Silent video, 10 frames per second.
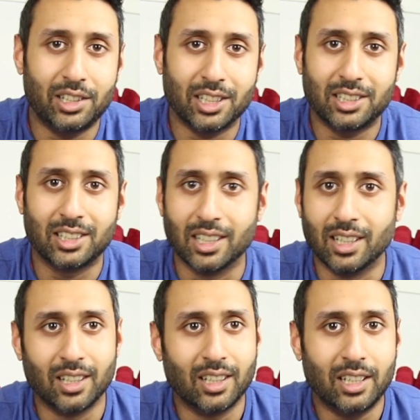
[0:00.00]
it just
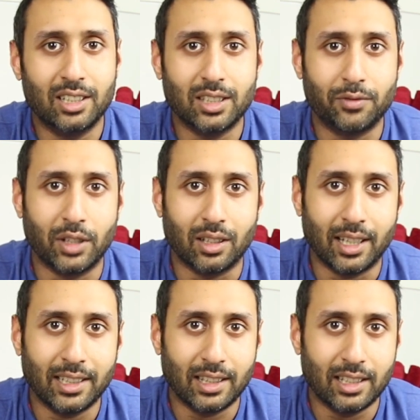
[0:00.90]
felt
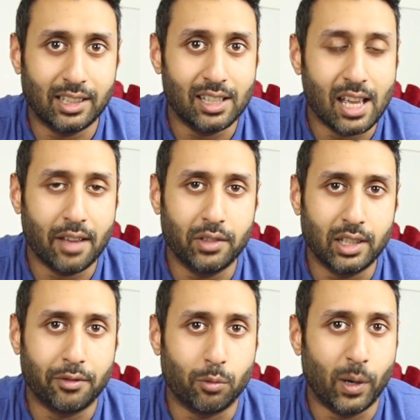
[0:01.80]
like it didn't have
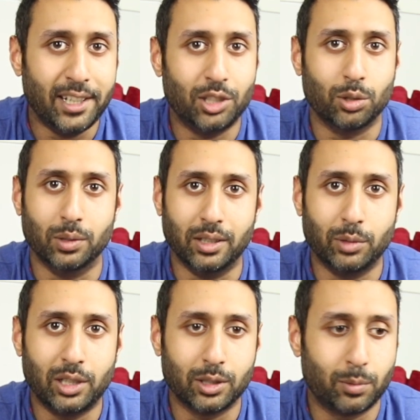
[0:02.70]
enough weight to it,
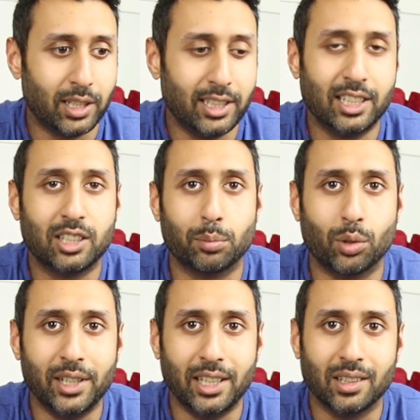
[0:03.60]
which was really
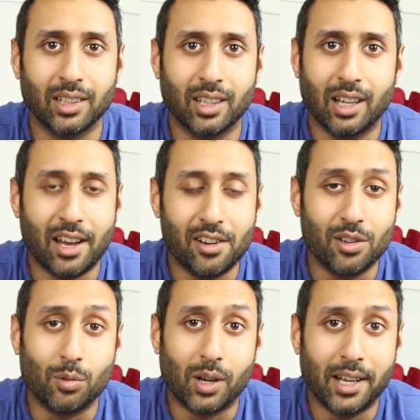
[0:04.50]
disappointing. I don't
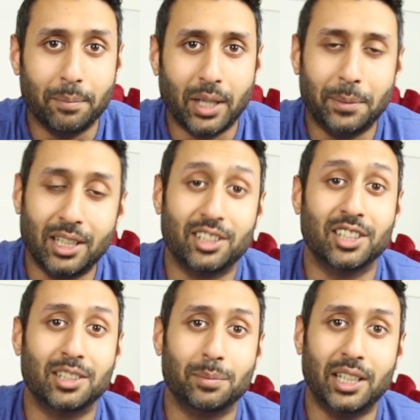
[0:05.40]
know why, maybe it's
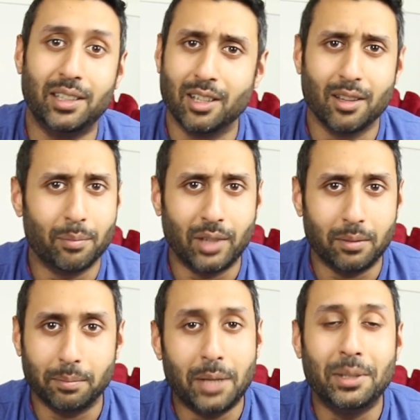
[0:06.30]
just me.
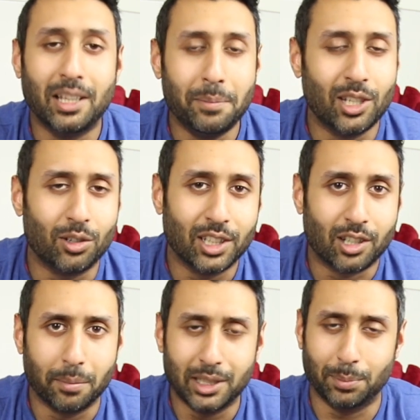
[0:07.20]
Maybe let me know in the
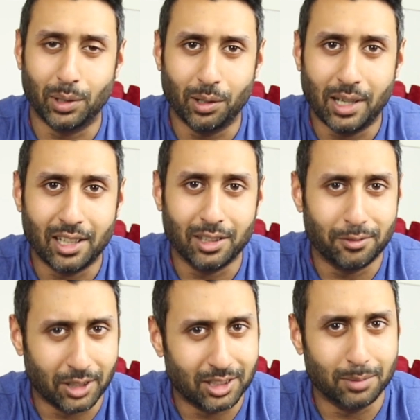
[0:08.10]
comments below how you
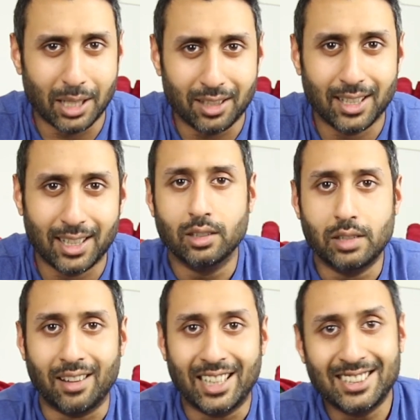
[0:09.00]
felt about that.
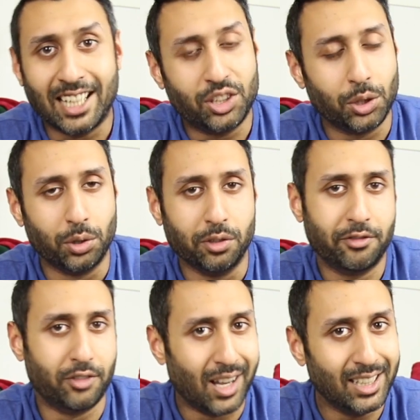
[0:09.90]
Now let's get to who
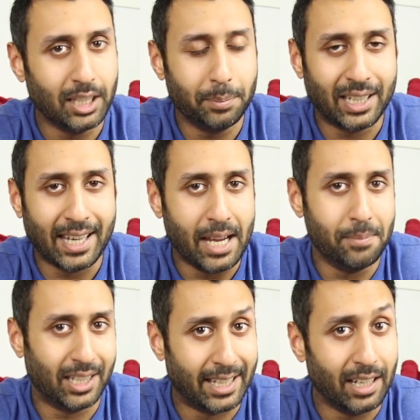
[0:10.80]
finally
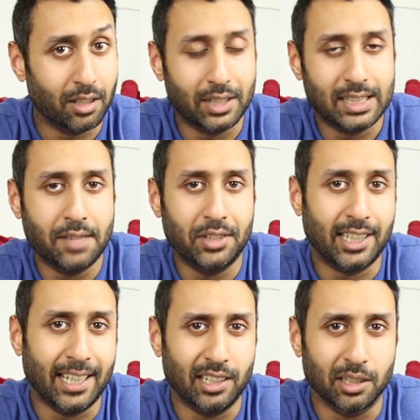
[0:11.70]
became the king of the 7
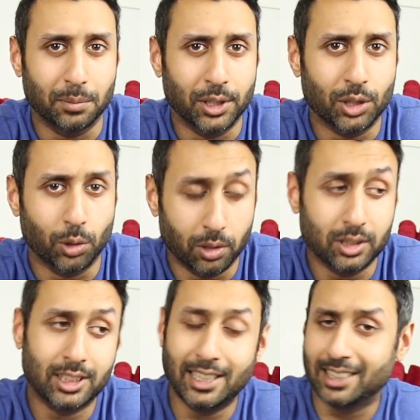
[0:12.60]
kingdoms,
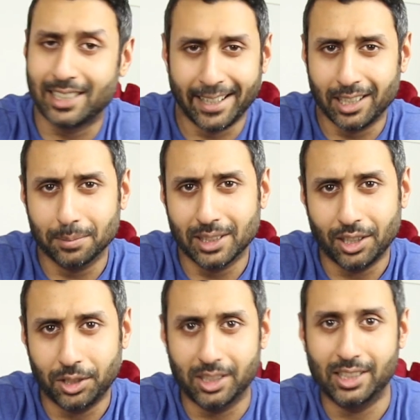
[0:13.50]
or 6 kingdoms
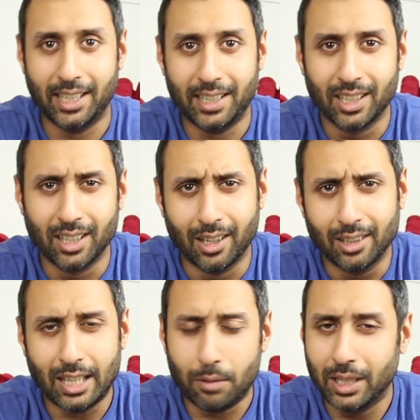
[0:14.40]
I should say.
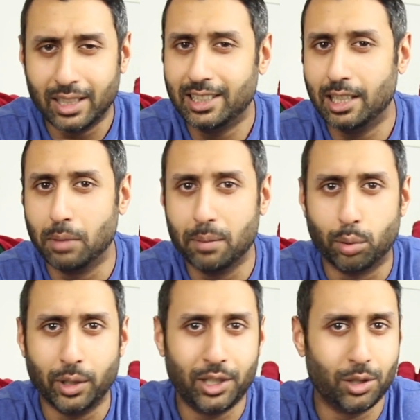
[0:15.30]
They really did my
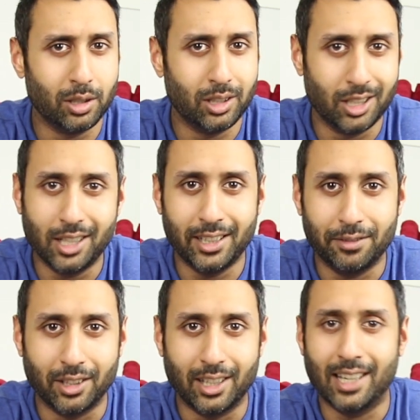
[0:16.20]
boy Jon dirty
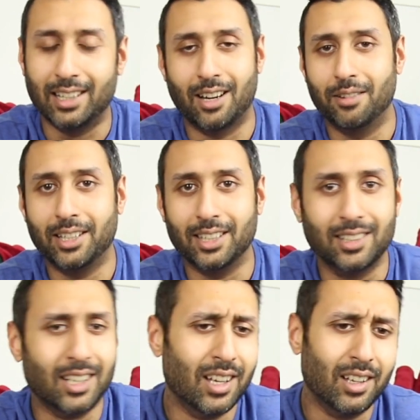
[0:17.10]
for that, I
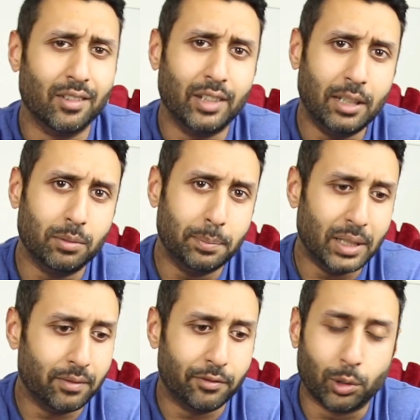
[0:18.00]
reckon. He'd
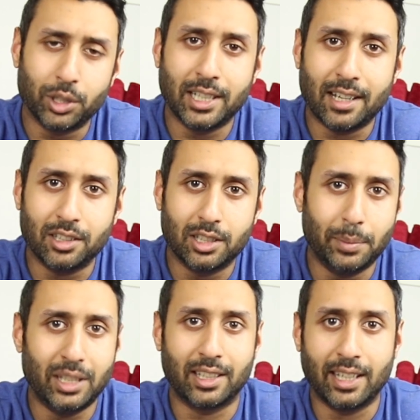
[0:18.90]
been foreshadowed to
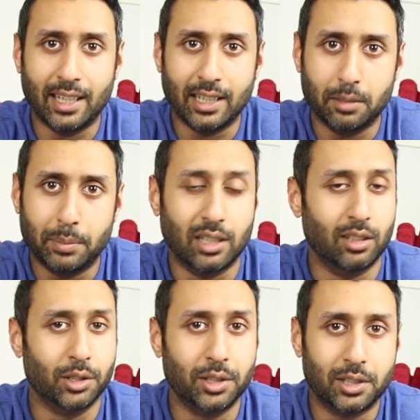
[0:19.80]
be the king, had been
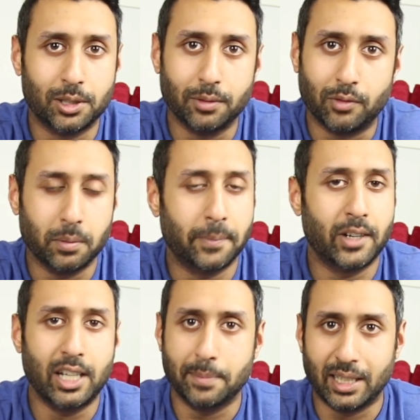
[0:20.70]
alluded to from the
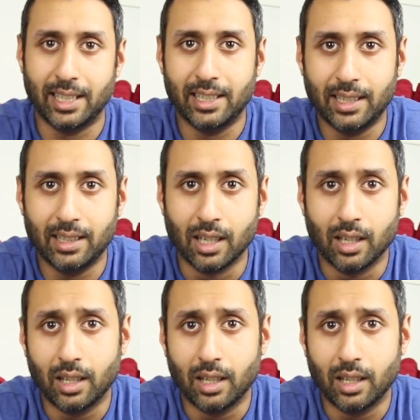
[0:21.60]
very beginning.